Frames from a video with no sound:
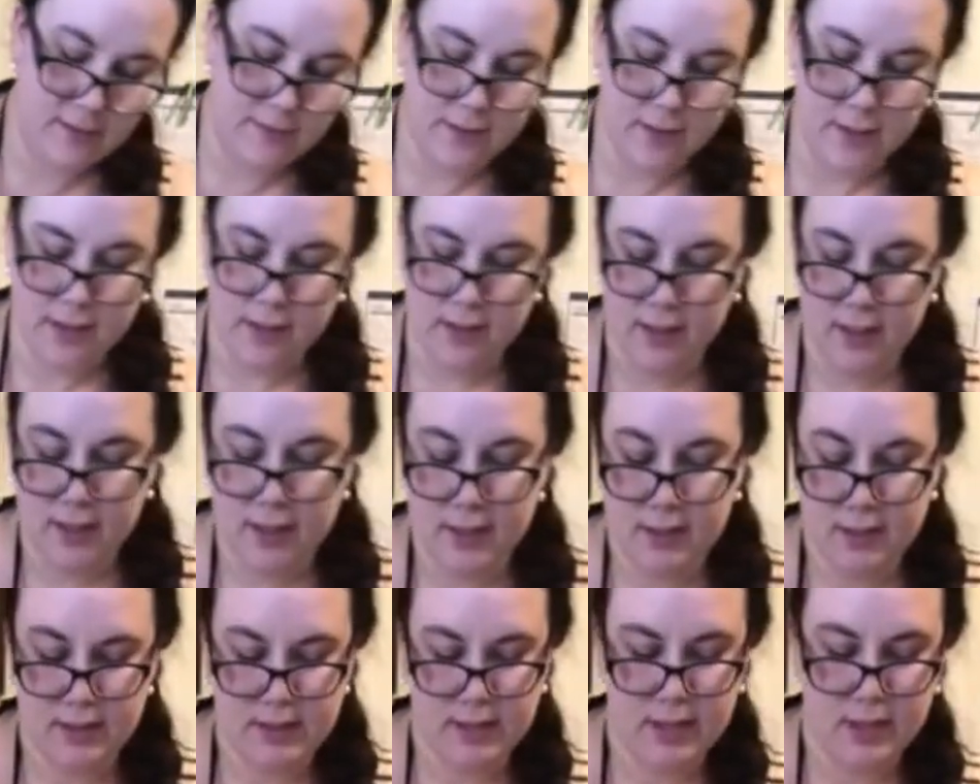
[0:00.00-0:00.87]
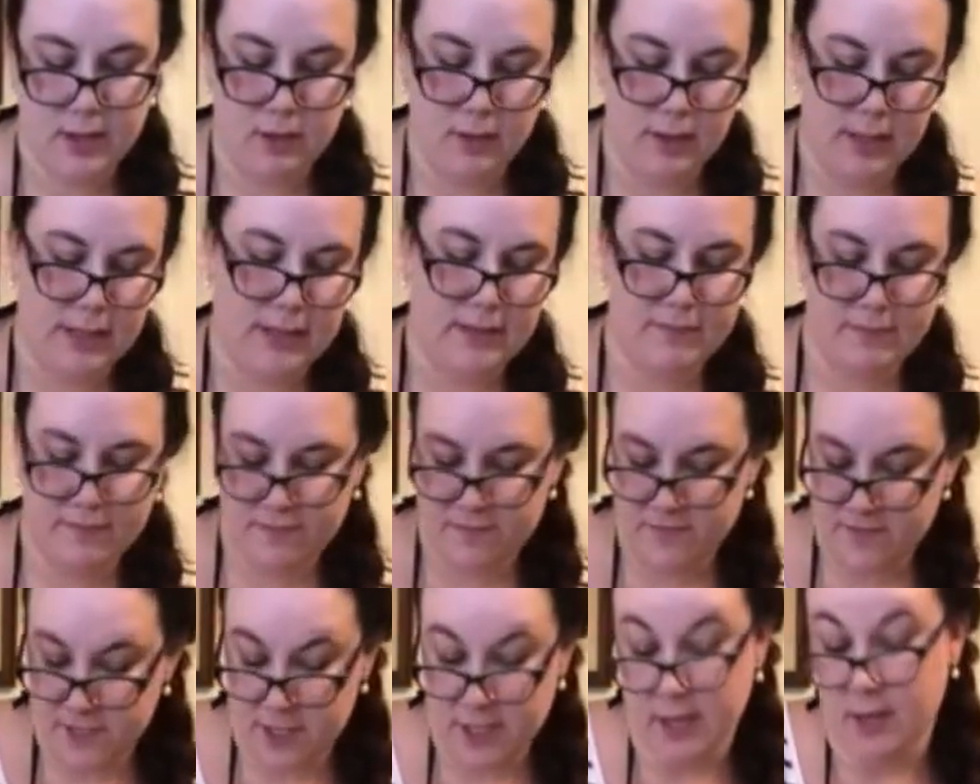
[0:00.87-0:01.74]
vanilla and you'll get
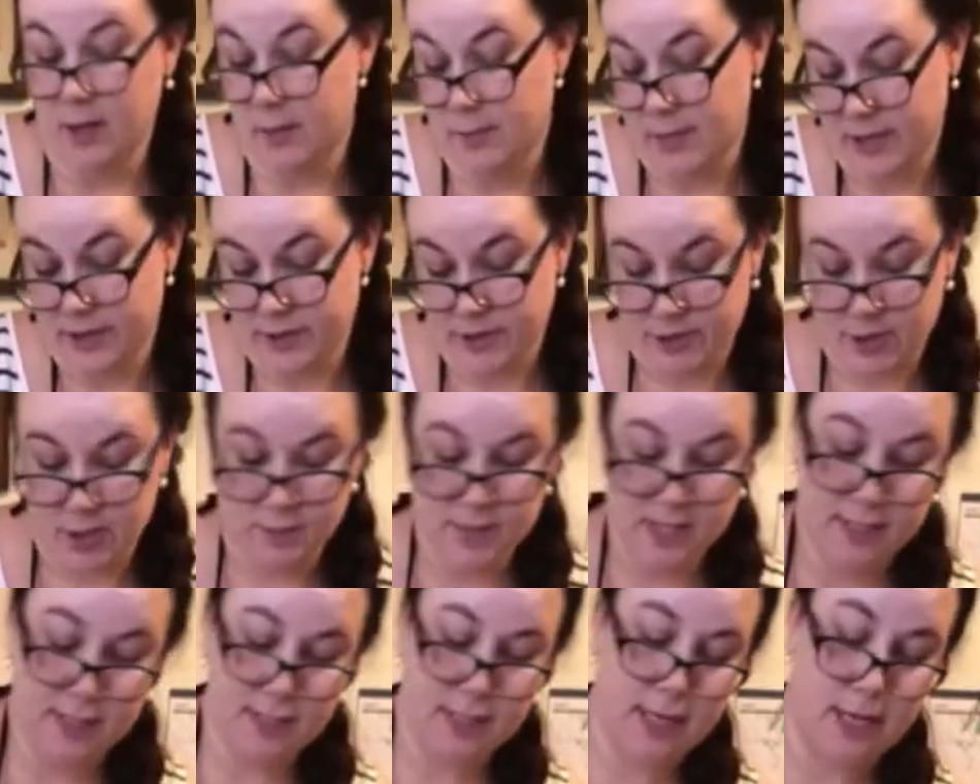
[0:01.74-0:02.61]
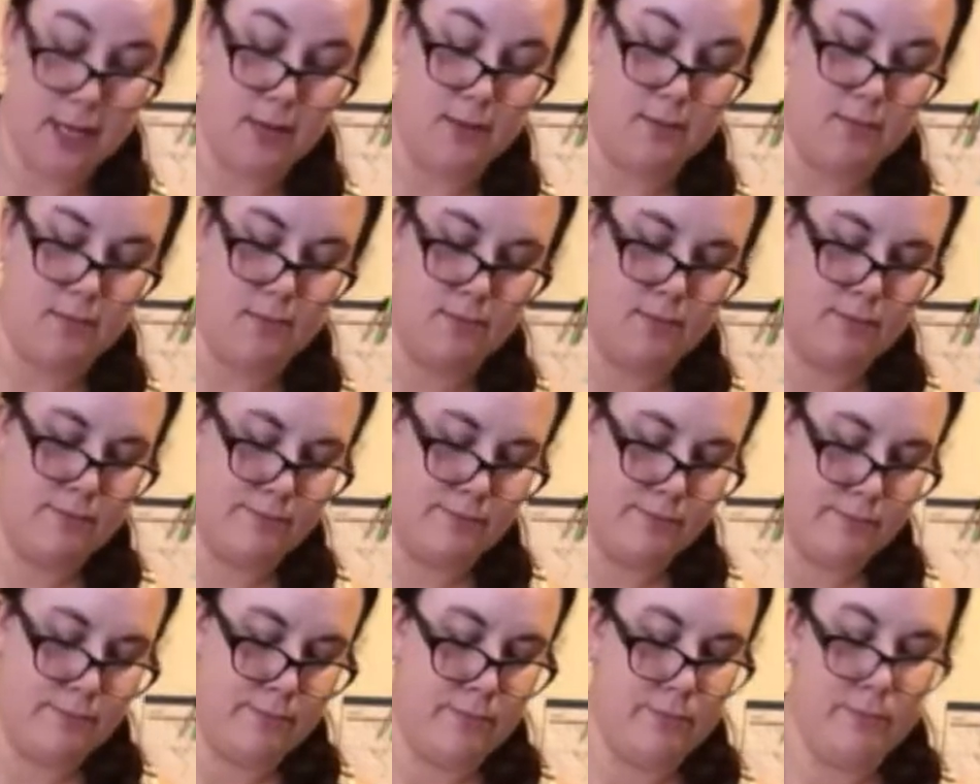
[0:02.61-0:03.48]
vanilla buttercream instead.
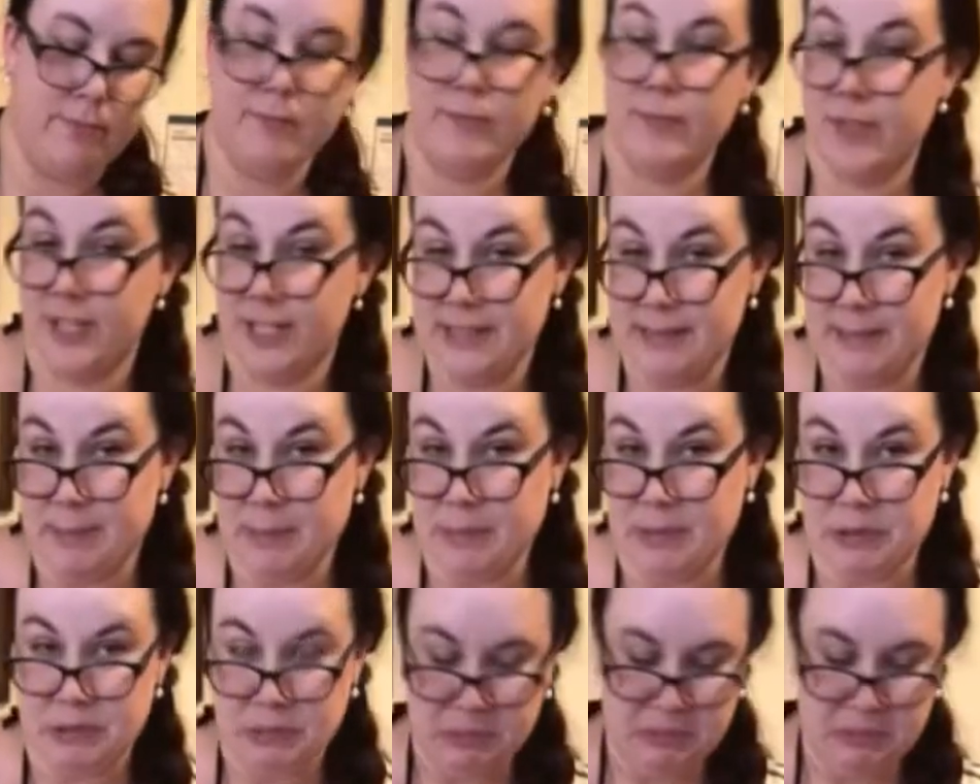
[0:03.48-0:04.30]
Pretty simple.